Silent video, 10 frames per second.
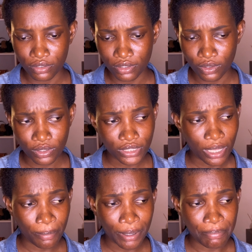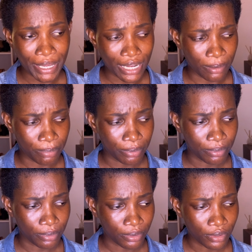or is it Urban Makeup?
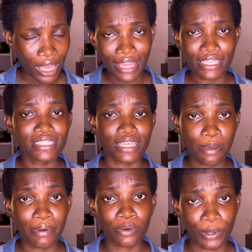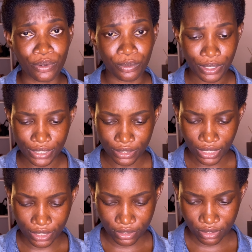I think it's Urban 101.
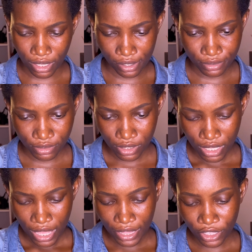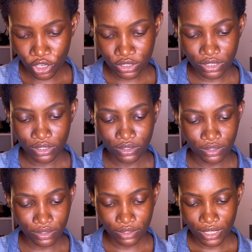Like, yeah. And they also
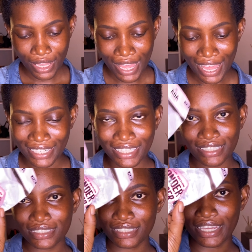added a